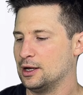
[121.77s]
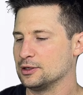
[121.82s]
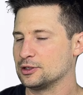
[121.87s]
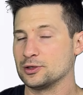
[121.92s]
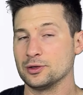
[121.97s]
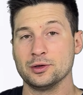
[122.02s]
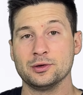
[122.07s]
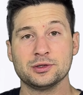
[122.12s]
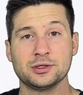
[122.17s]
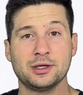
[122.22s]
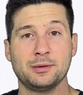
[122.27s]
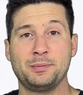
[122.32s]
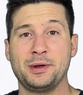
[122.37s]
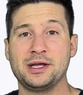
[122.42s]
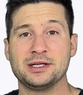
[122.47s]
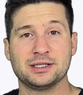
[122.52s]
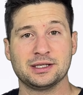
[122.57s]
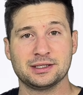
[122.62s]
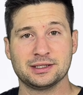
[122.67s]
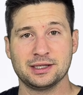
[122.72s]
So those are the
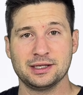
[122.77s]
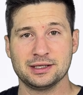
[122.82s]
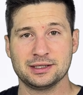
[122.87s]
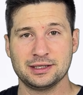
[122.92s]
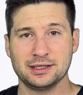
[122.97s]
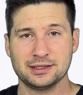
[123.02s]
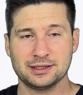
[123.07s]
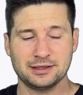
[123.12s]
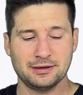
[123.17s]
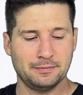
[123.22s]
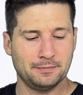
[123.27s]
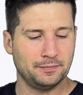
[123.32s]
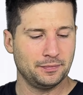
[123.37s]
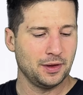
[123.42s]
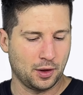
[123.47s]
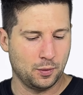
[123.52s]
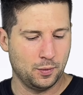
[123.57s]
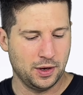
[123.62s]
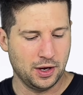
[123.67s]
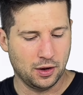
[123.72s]
basics of the system.
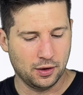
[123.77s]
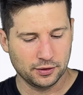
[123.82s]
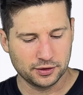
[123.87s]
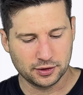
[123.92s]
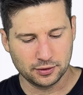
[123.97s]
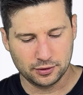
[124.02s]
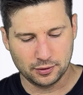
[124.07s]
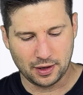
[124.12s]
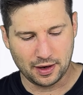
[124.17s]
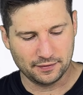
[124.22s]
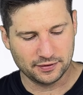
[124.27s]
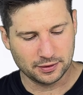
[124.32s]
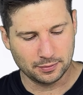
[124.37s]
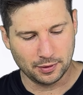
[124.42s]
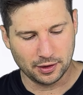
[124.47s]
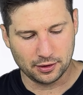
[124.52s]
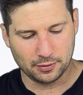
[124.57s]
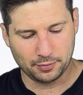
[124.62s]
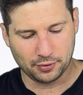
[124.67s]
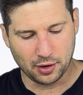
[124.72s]
We also do have some
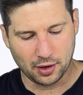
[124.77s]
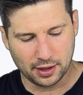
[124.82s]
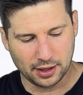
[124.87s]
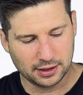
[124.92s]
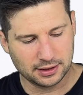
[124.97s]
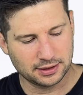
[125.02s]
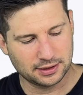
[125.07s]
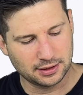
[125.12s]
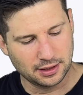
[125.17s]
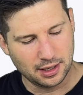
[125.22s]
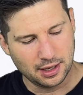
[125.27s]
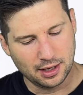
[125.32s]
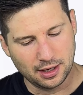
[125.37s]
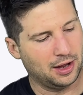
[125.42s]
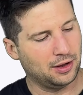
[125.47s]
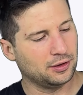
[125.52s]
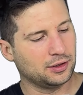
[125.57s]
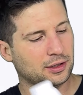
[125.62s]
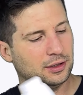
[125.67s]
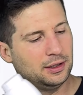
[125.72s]
other products,
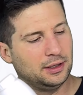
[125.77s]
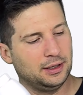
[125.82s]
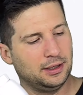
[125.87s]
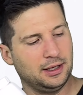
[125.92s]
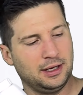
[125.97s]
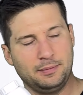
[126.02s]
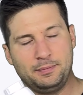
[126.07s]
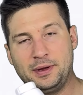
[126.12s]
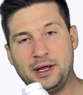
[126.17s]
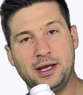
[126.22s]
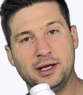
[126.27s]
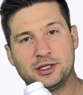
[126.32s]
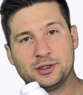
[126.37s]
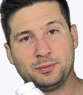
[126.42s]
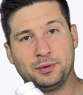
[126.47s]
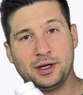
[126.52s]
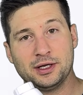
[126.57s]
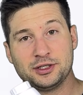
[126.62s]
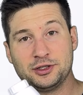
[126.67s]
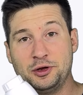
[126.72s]
alkalinity, pH
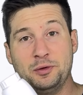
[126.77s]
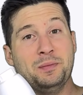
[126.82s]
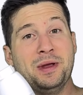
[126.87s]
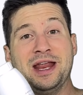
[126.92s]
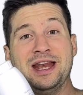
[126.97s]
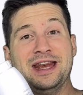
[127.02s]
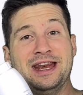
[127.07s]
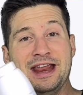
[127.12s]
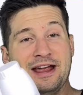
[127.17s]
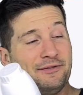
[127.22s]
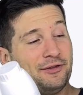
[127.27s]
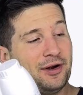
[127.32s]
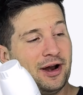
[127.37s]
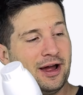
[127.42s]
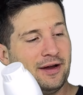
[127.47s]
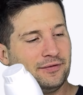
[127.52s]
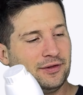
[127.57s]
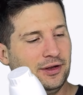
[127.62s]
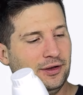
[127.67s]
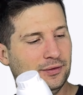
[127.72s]
plus. You may never
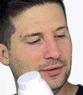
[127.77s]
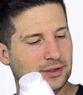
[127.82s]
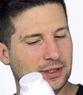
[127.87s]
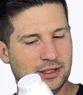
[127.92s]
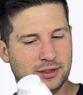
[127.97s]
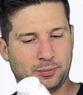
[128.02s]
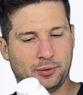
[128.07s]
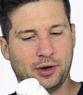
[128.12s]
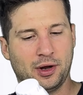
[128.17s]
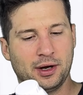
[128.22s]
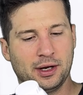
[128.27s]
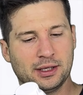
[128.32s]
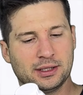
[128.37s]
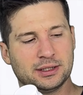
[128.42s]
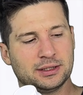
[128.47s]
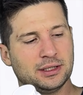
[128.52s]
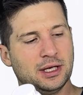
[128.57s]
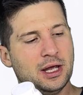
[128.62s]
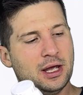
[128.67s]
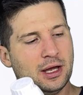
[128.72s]
have to use these
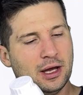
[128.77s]
products.